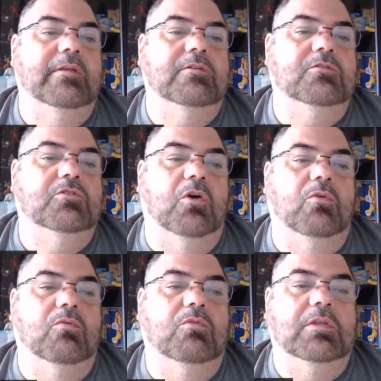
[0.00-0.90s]

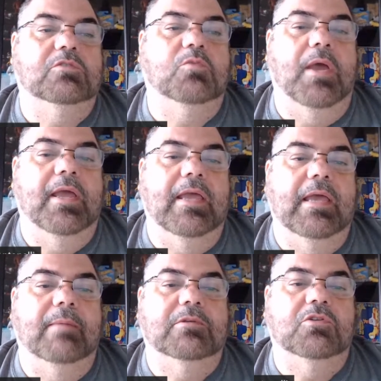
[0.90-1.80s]
So this way,
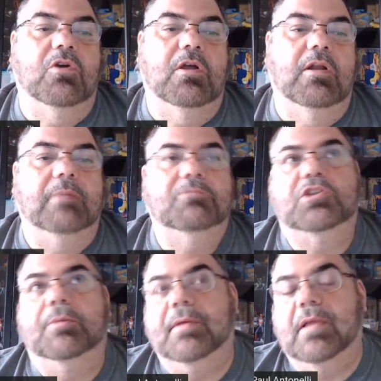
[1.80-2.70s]
Amazon, I'm
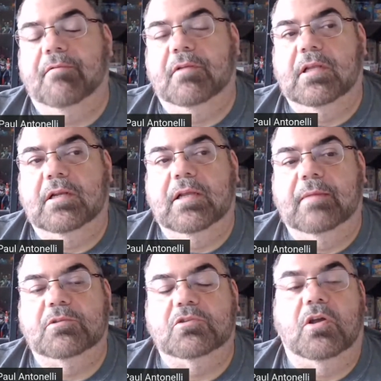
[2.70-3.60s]
shipping everything to
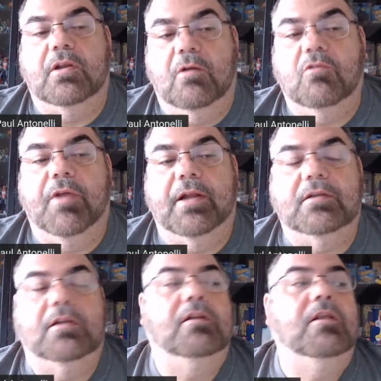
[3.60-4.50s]
Amazon. Now,
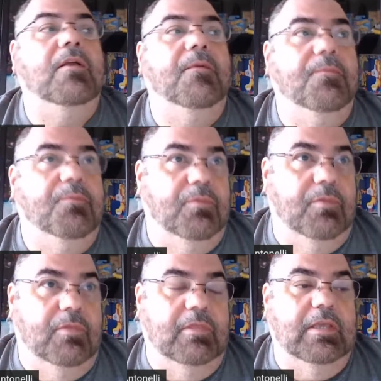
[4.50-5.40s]
granted,
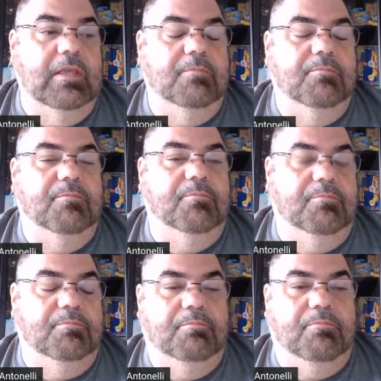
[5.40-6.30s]
the
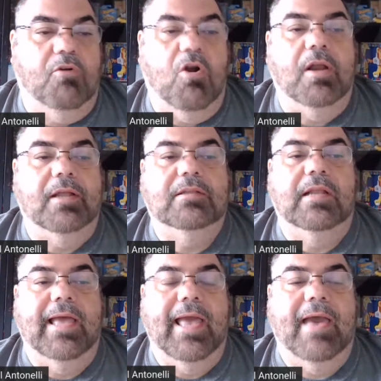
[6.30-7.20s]
product
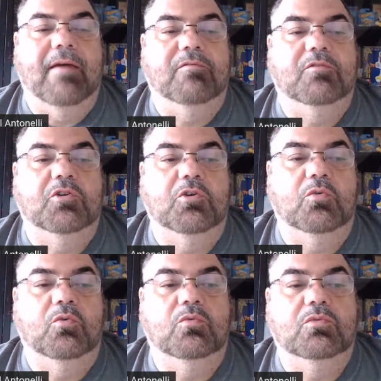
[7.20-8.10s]
that I have
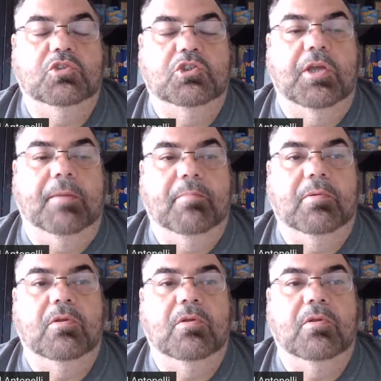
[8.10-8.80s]
to ship,